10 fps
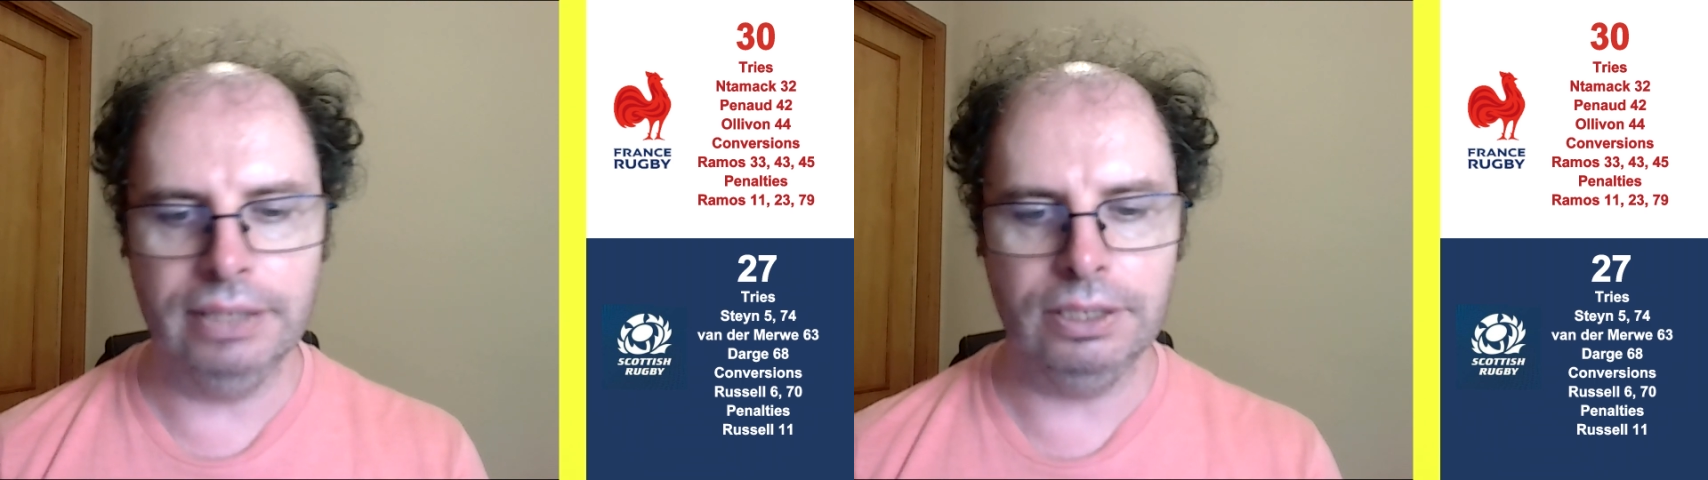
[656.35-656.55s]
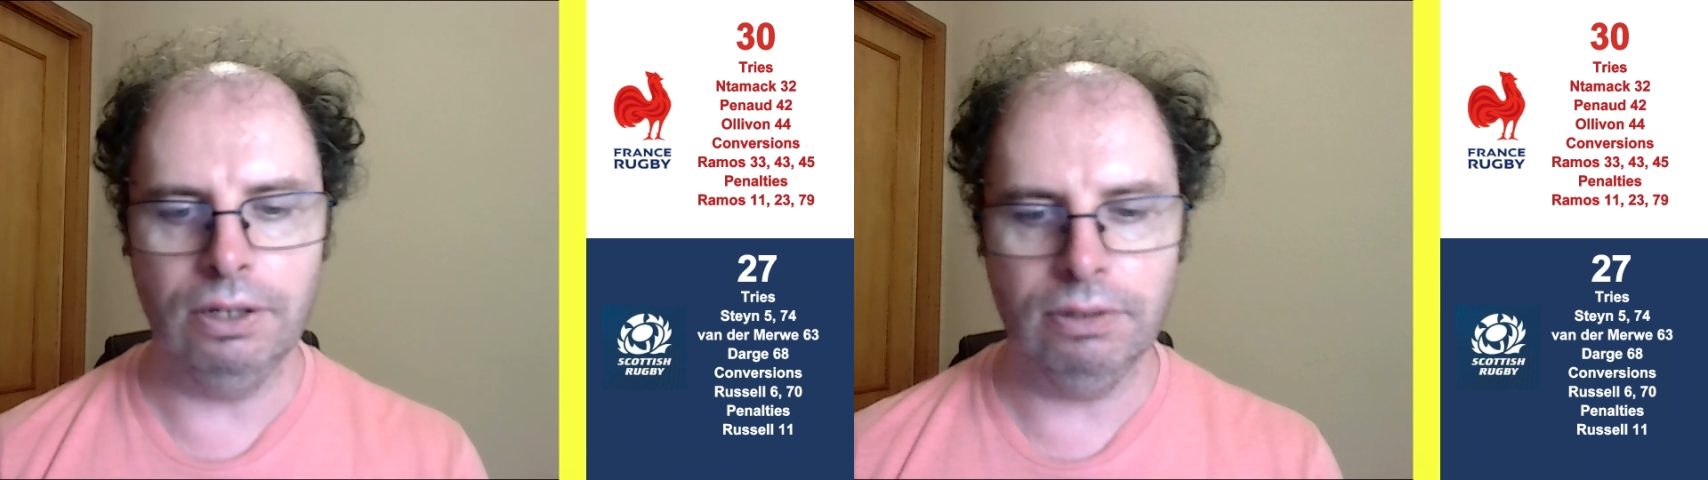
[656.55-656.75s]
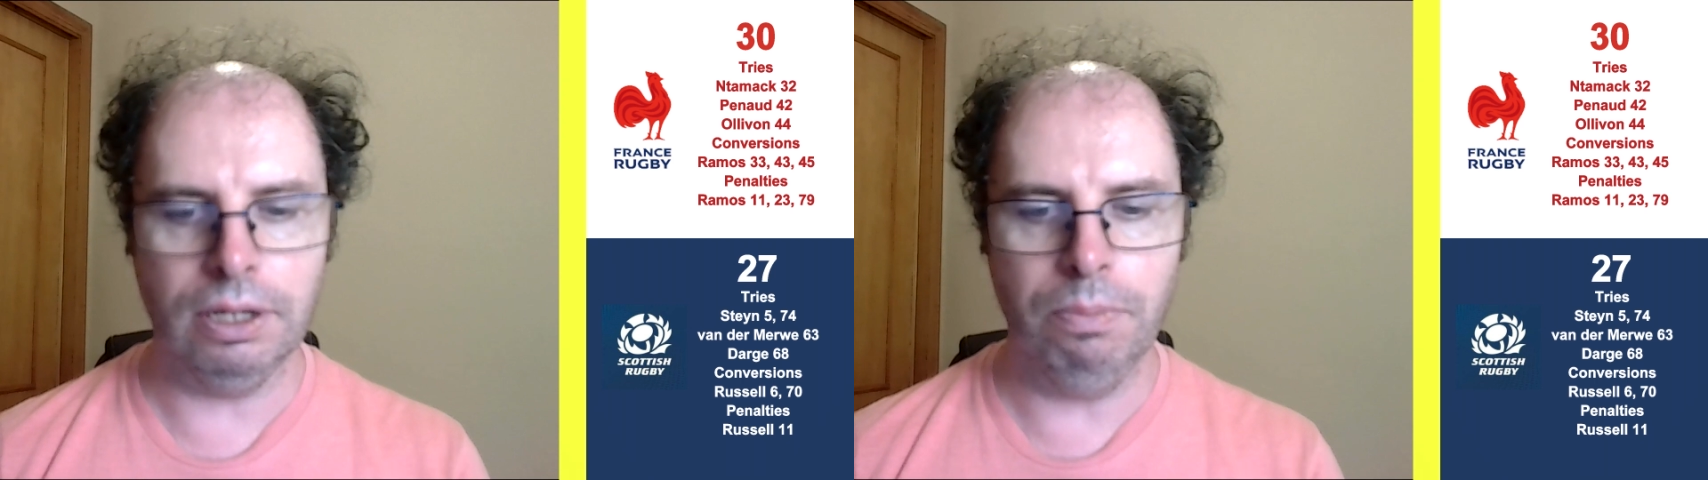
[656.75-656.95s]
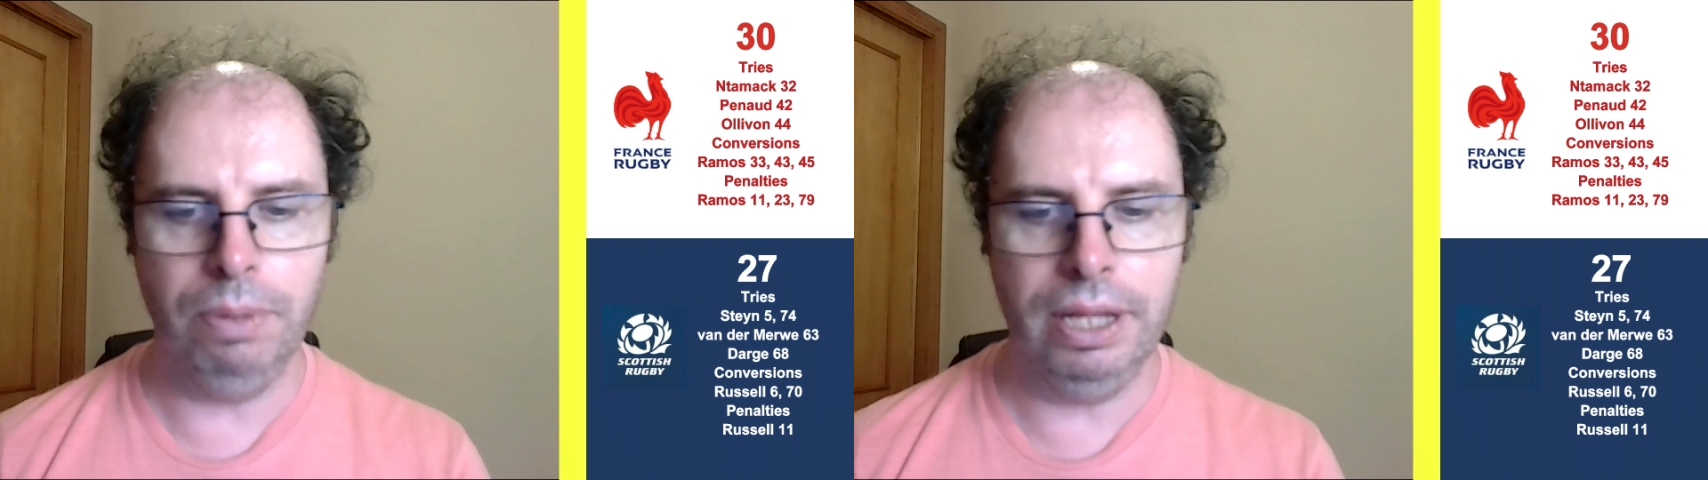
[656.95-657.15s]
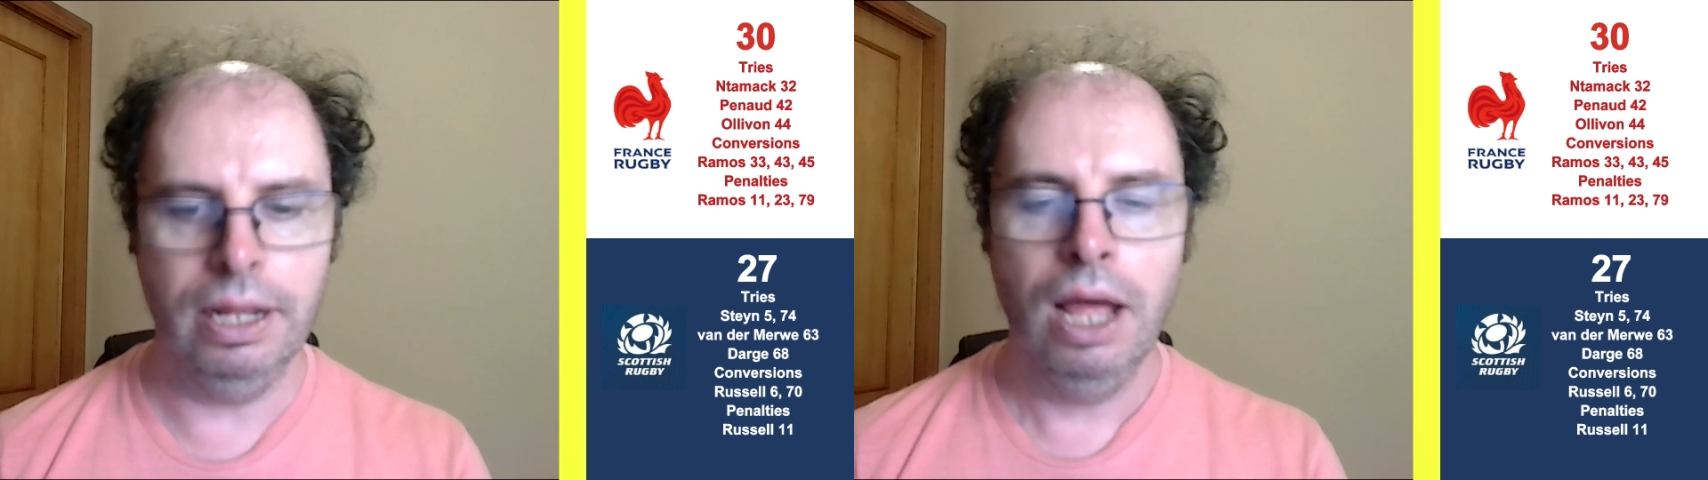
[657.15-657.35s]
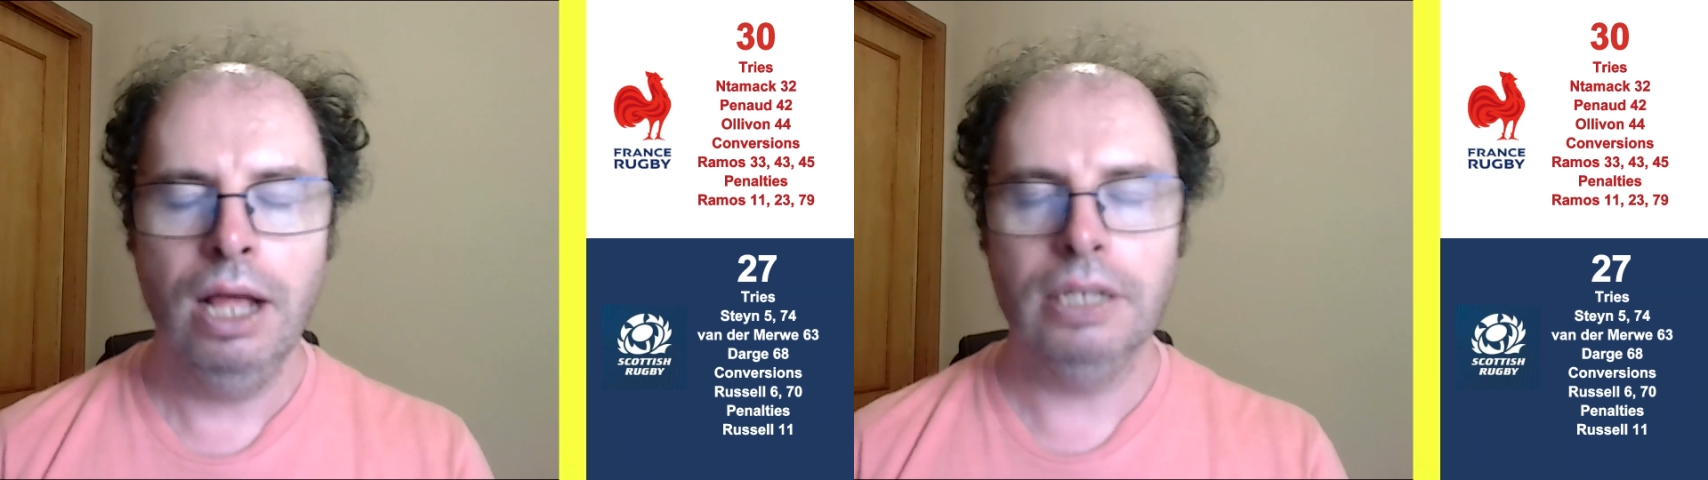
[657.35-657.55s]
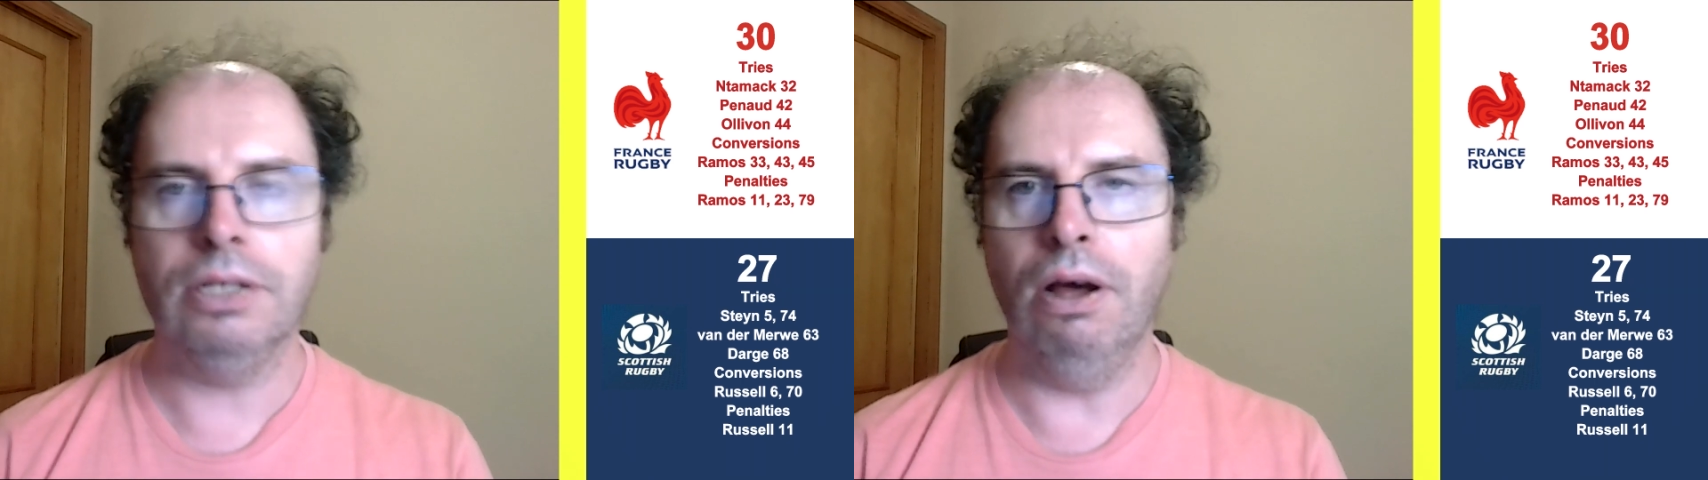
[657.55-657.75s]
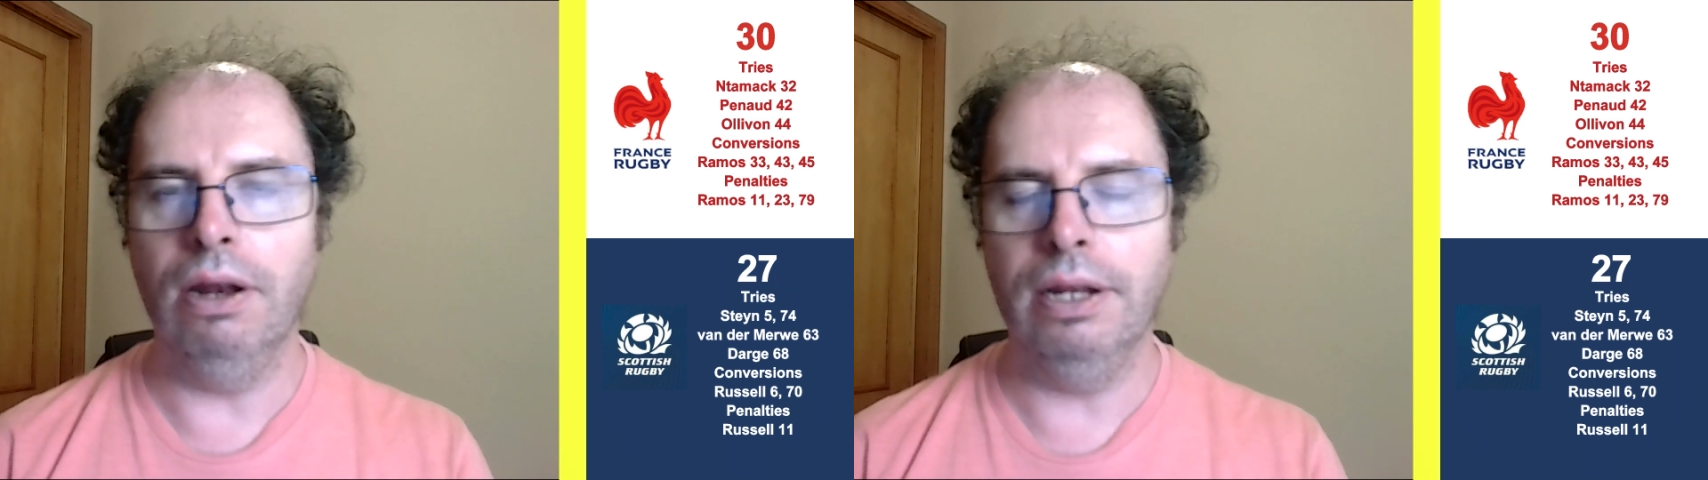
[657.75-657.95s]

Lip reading: up and starts to compete.